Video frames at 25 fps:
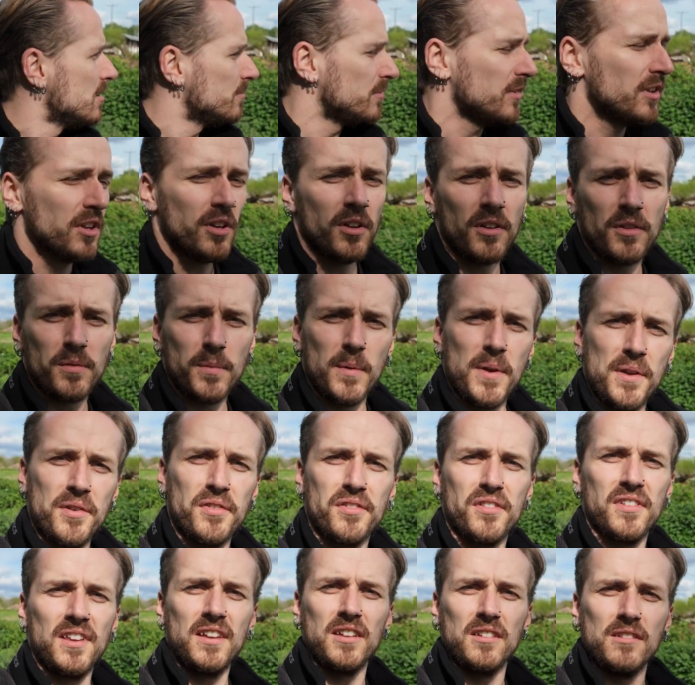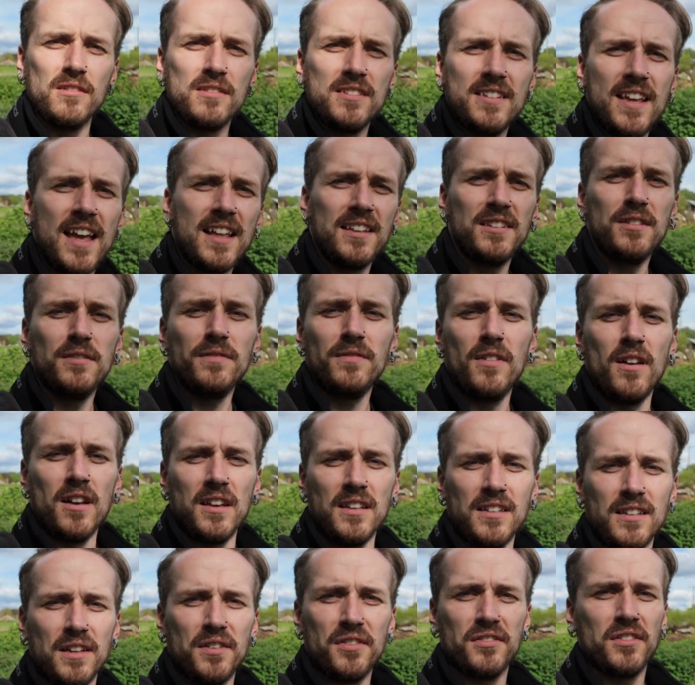Because we're still yet to
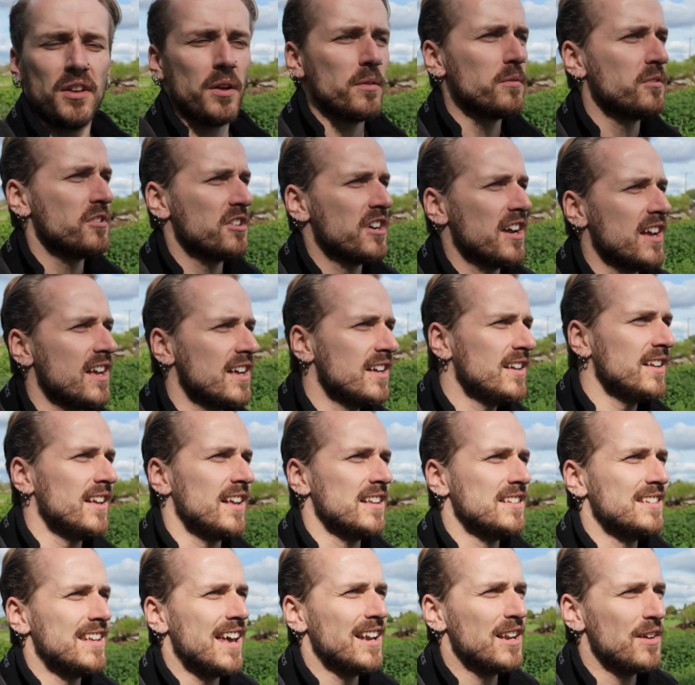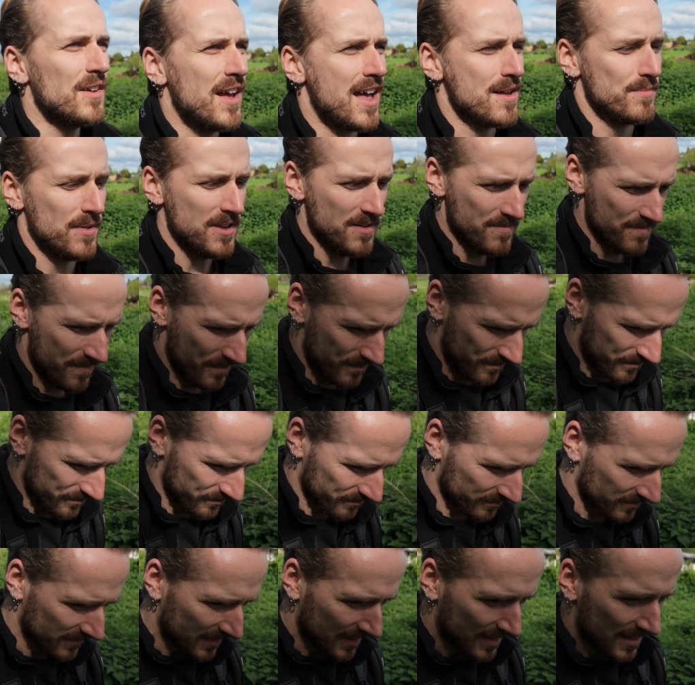find a stonechat and yellowhammer.
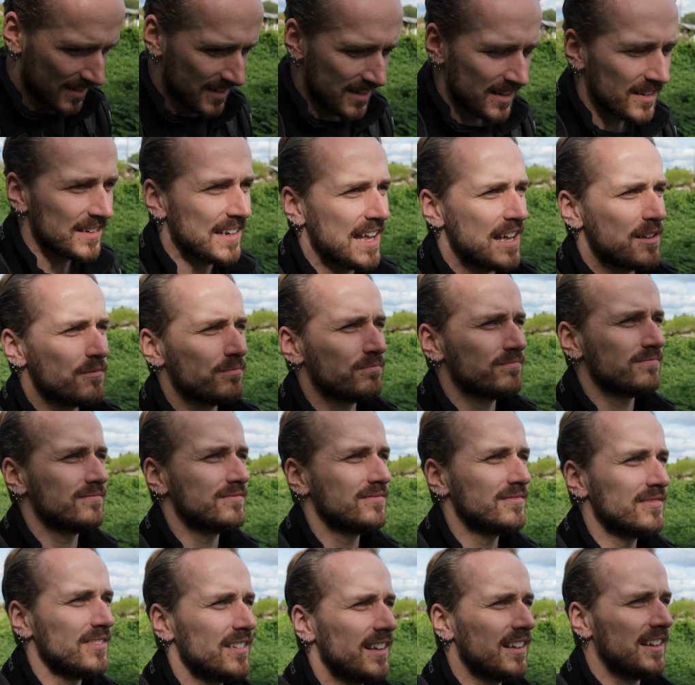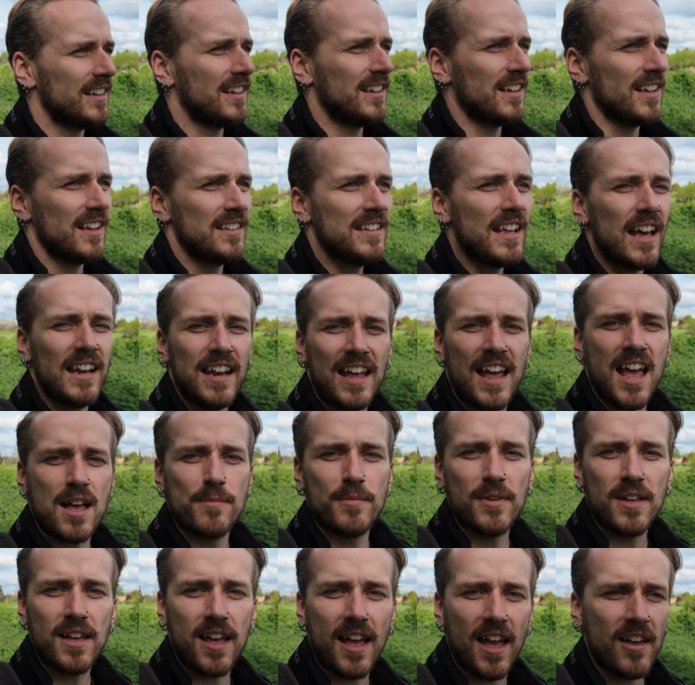Now,
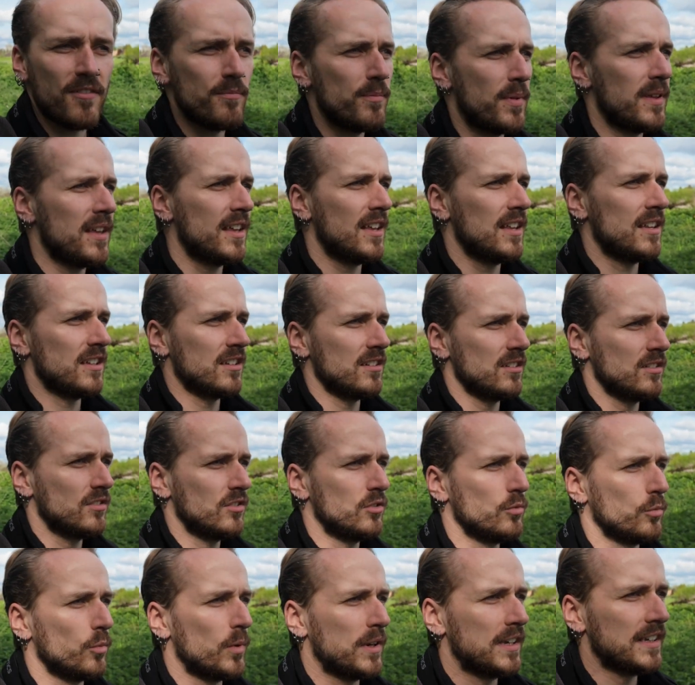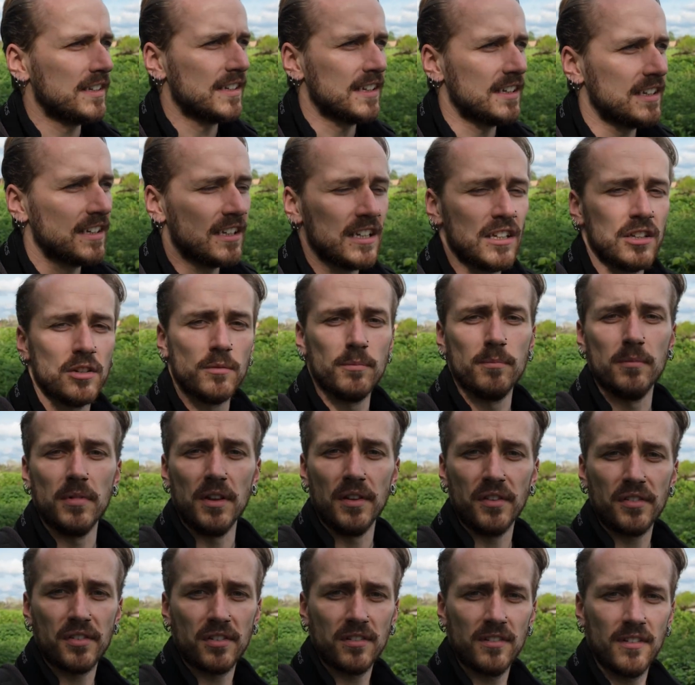yellowhammer have been dwindling in
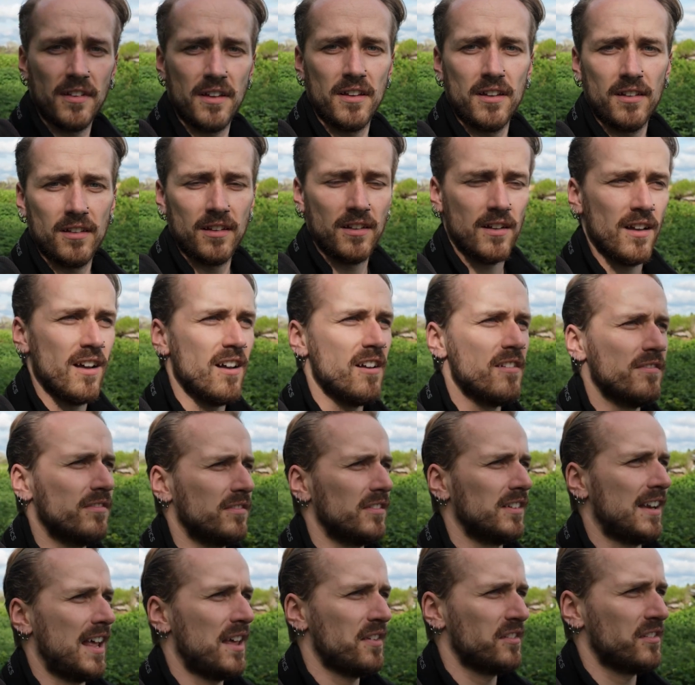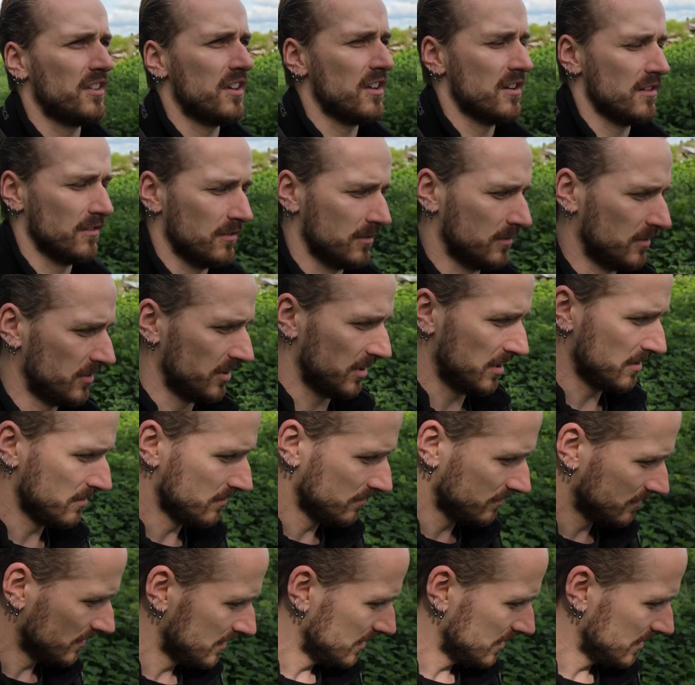numbers over the last year or two.